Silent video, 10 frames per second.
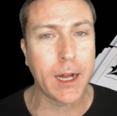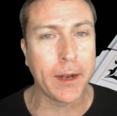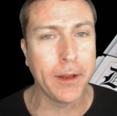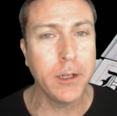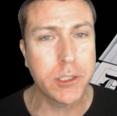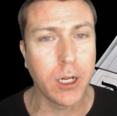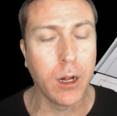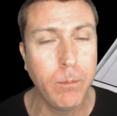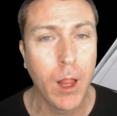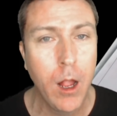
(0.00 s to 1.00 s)
on
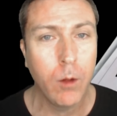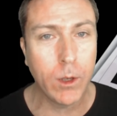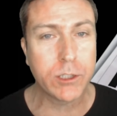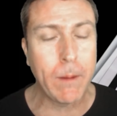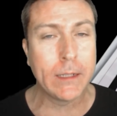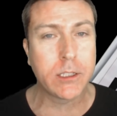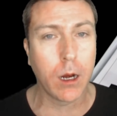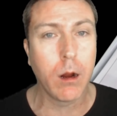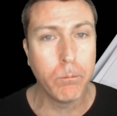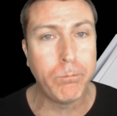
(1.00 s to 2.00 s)
YouTube, which means
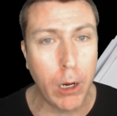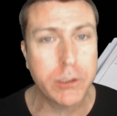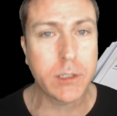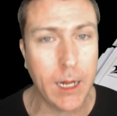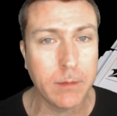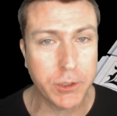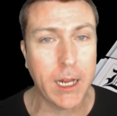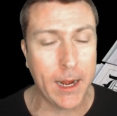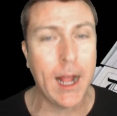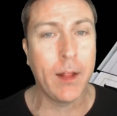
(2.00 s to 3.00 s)
they're boosting
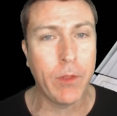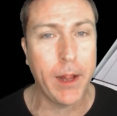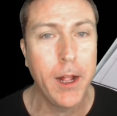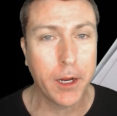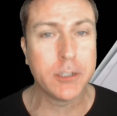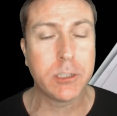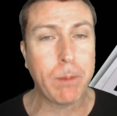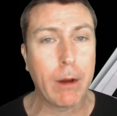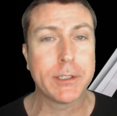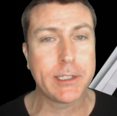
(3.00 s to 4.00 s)
CNN, the
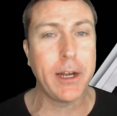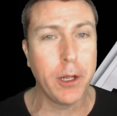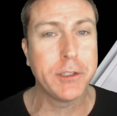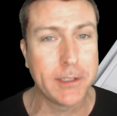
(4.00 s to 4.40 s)
conspiracy news